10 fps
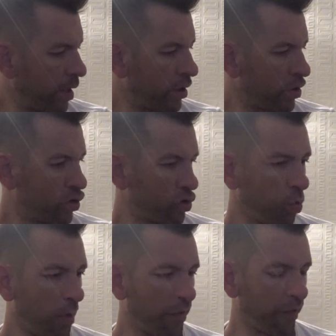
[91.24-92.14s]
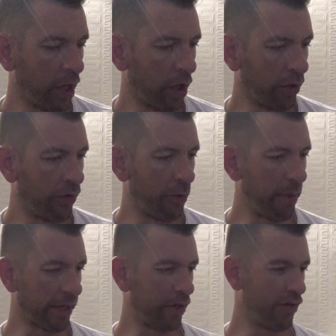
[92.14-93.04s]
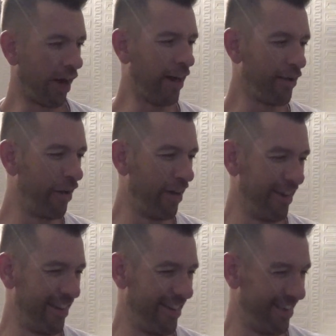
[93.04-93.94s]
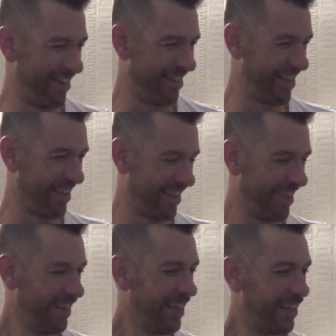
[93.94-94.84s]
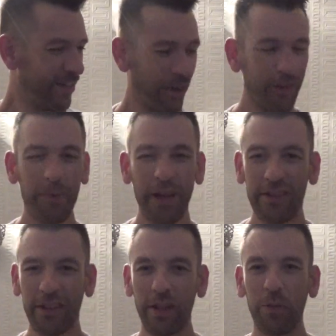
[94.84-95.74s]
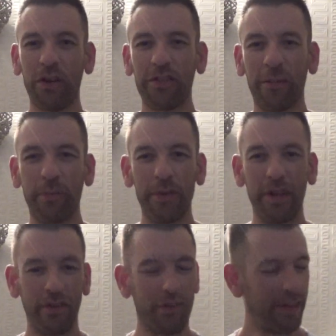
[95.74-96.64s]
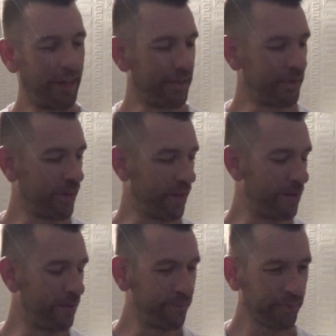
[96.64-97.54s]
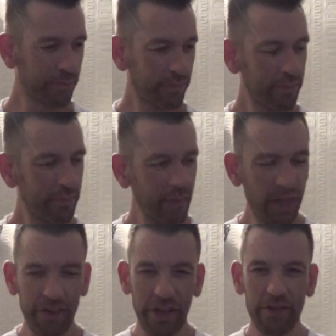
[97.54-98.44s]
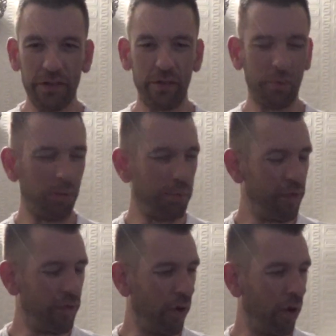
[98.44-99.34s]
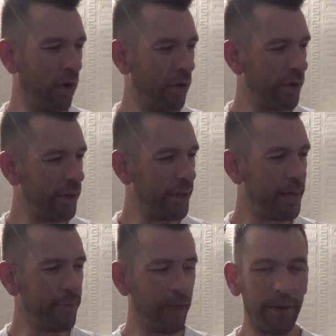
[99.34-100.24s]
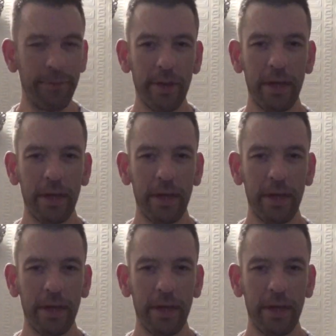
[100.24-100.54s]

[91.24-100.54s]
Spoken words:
Swiftly on to Megadrive. So it's basically what's happened is I'd said to someone before that